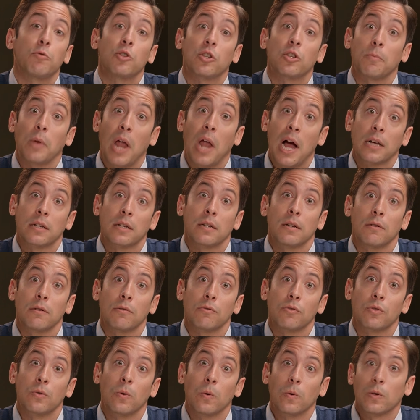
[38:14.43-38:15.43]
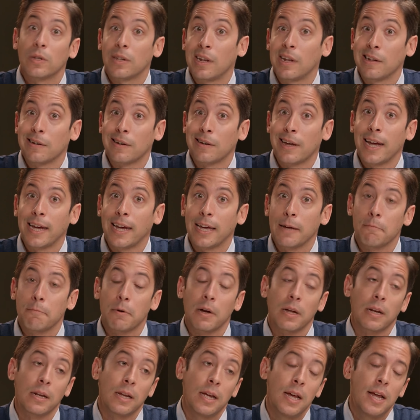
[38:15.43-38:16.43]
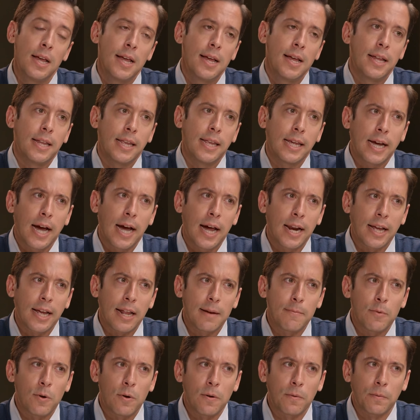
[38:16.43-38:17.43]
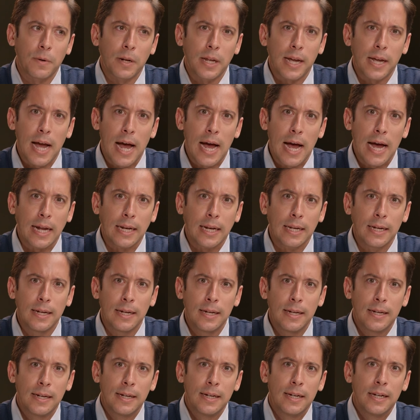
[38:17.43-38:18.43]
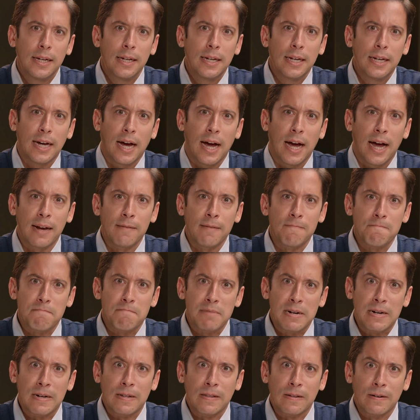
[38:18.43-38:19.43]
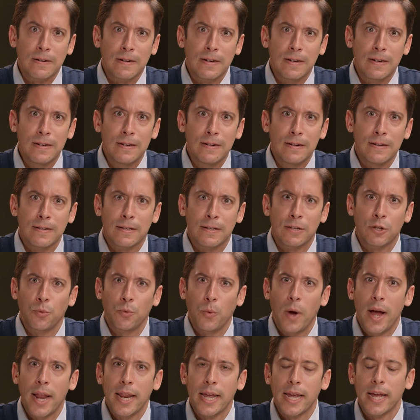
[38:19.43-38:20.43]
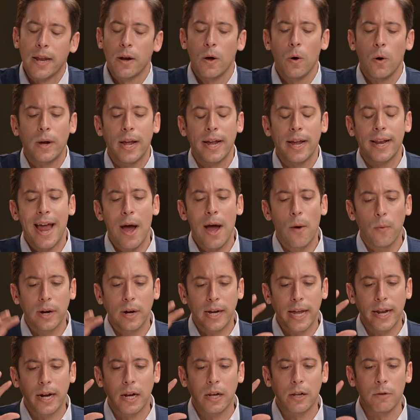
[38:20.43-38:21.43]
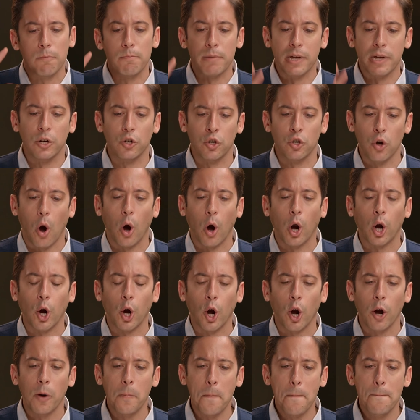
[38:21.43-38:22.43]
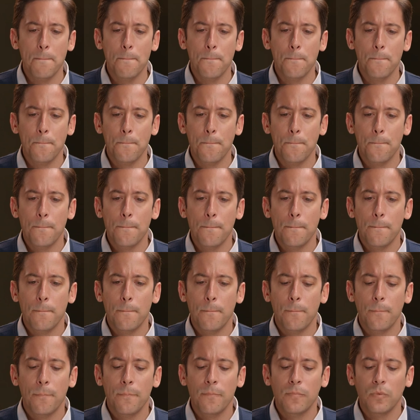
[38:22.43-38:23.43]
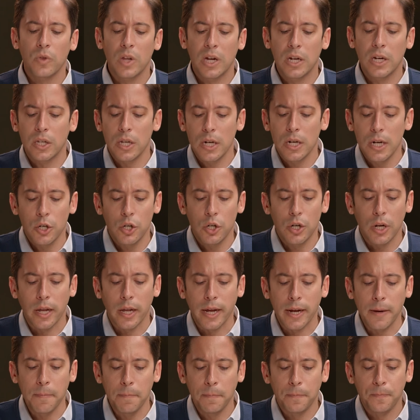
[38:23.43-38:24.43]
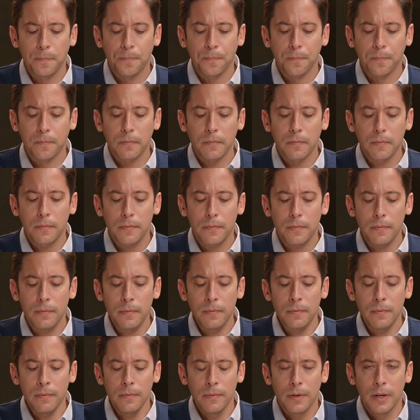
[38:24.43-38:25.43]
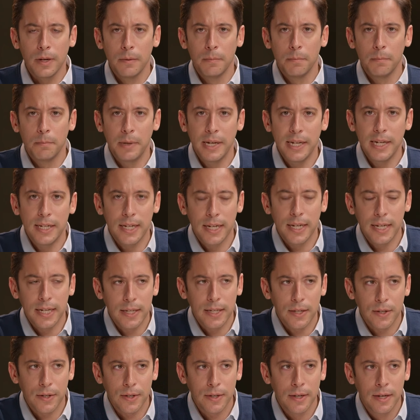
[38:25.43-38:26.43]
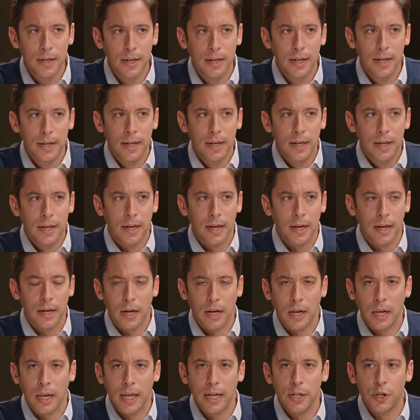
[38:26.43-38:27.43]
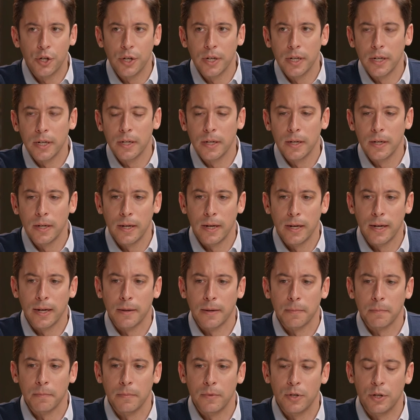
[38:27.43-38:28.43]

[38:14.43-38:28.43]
put some locks on those doors. It's a little kinky, but you gotta get them all really hot hot and bothered and sweaty. And okay, now we're getting a little bit darker. Because initially, P. Diddy's uh, alleged um,